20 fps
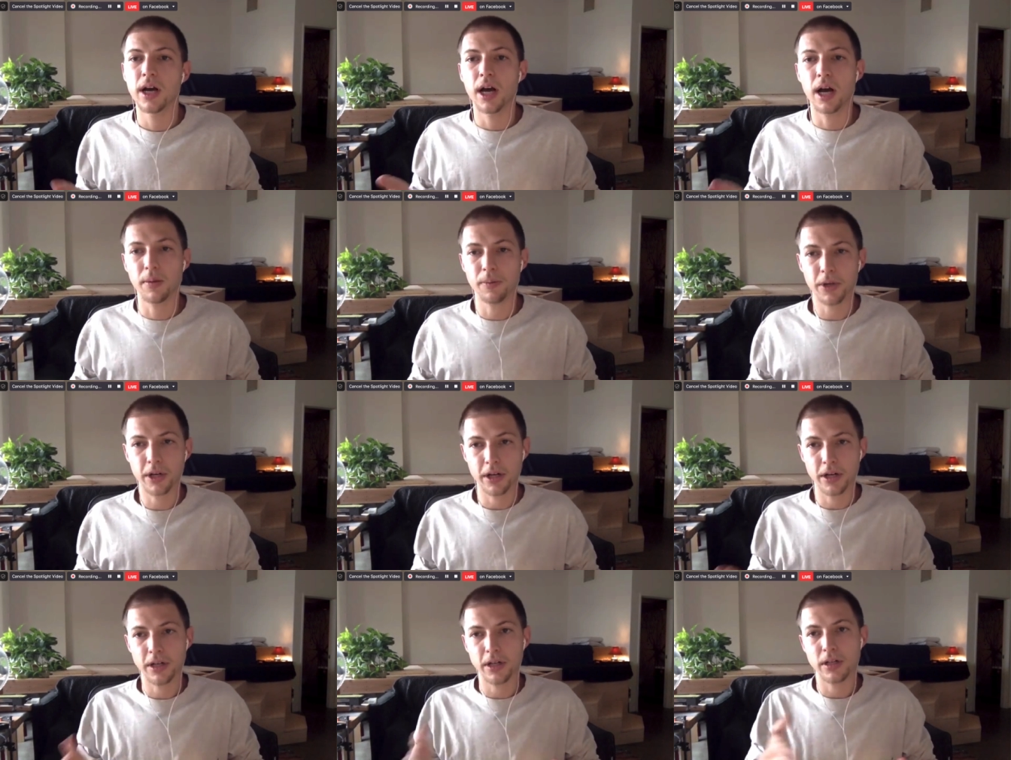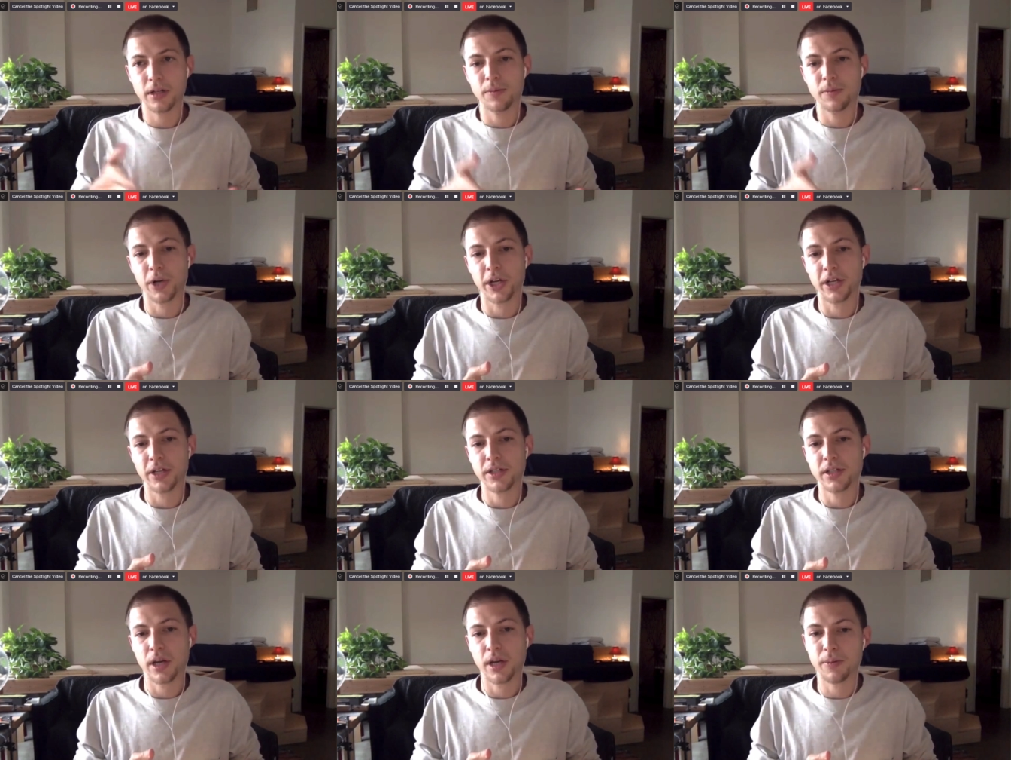I'm going to need to
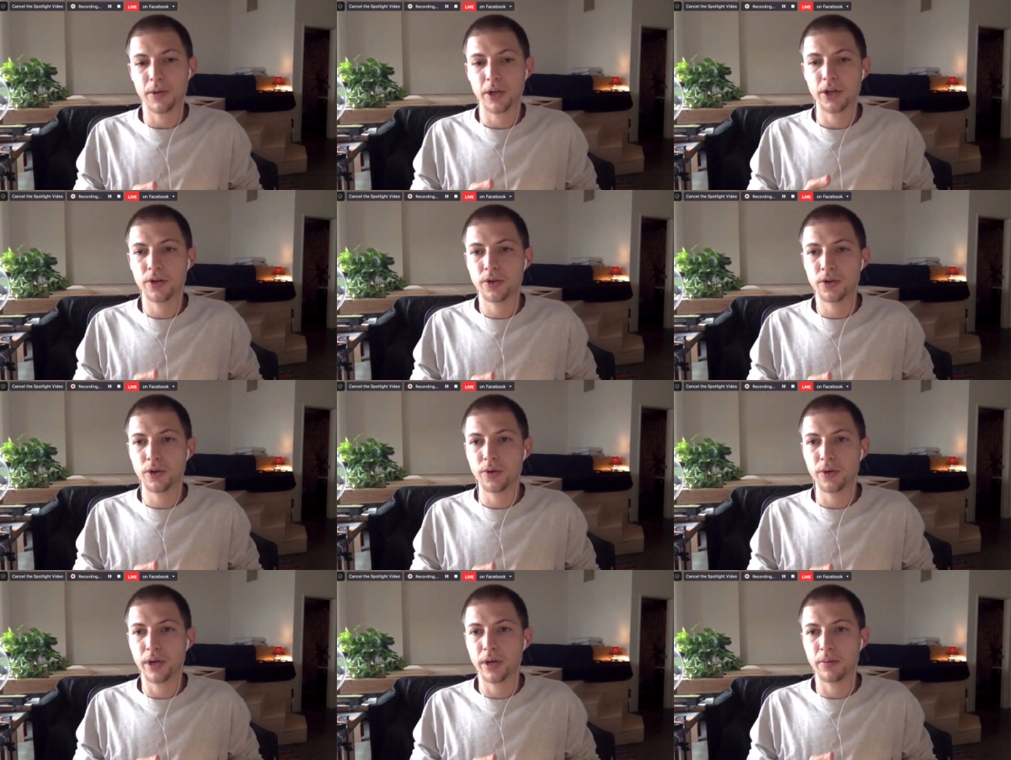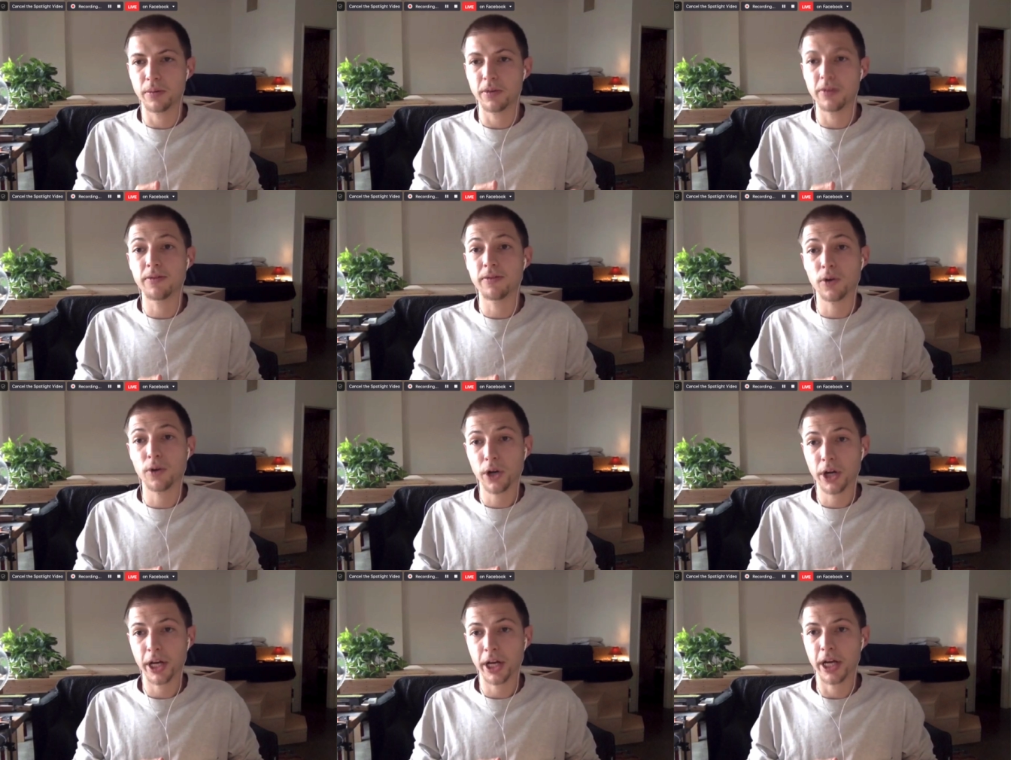bring a separate crew in
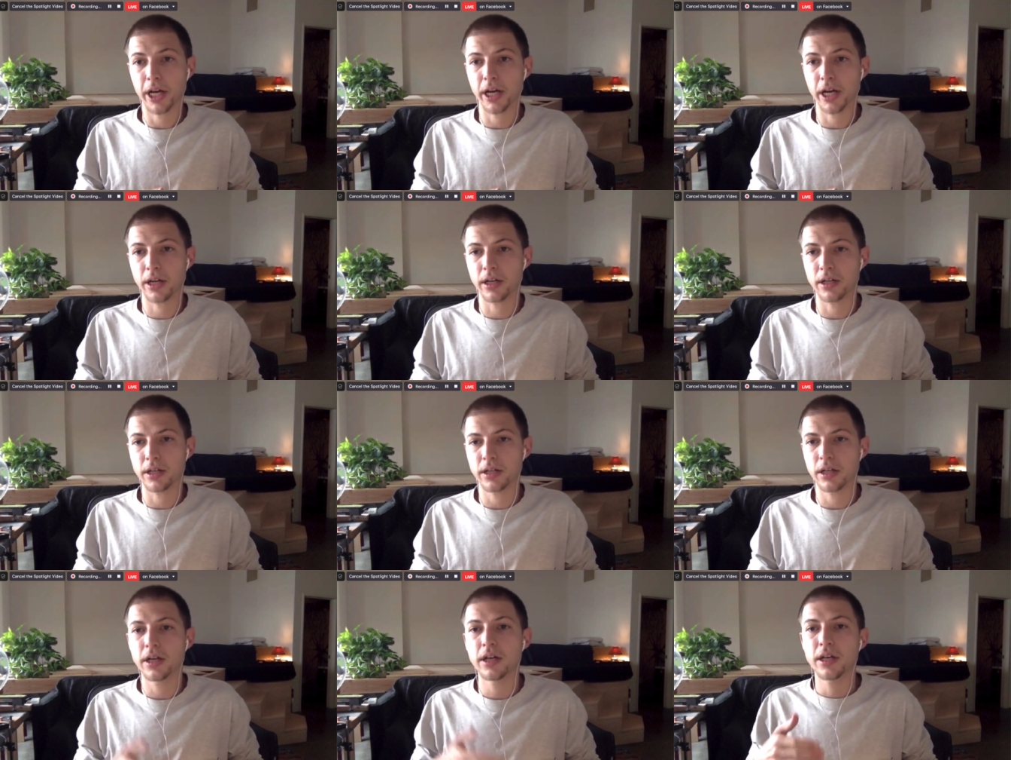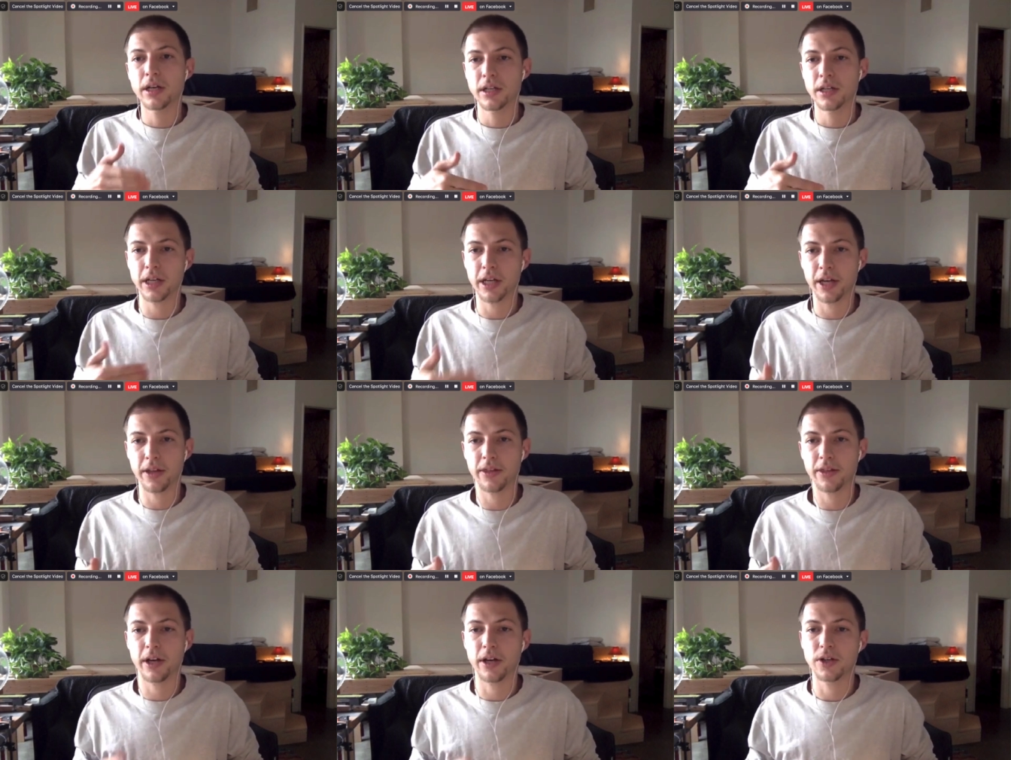beforehand to
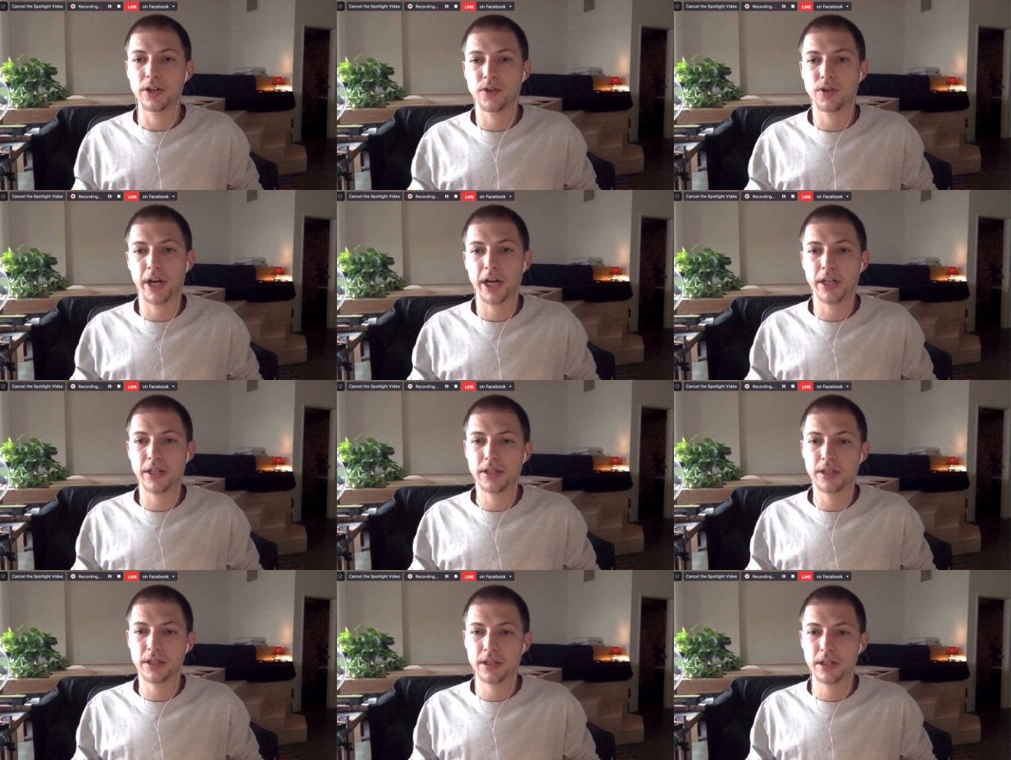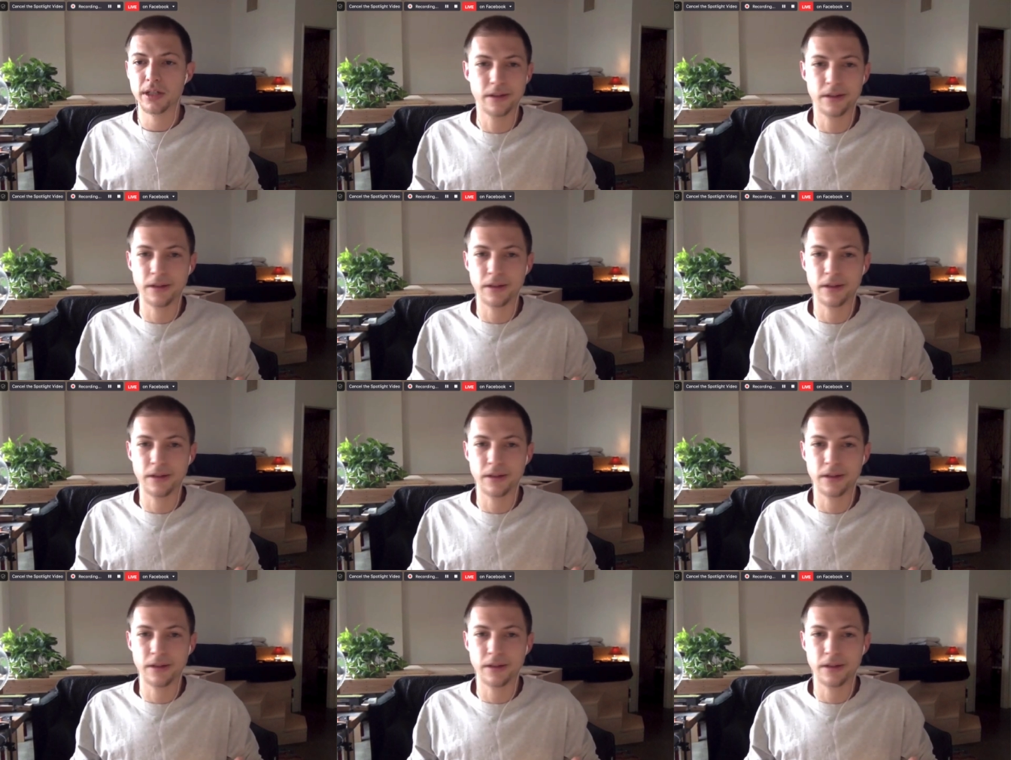get that dressed.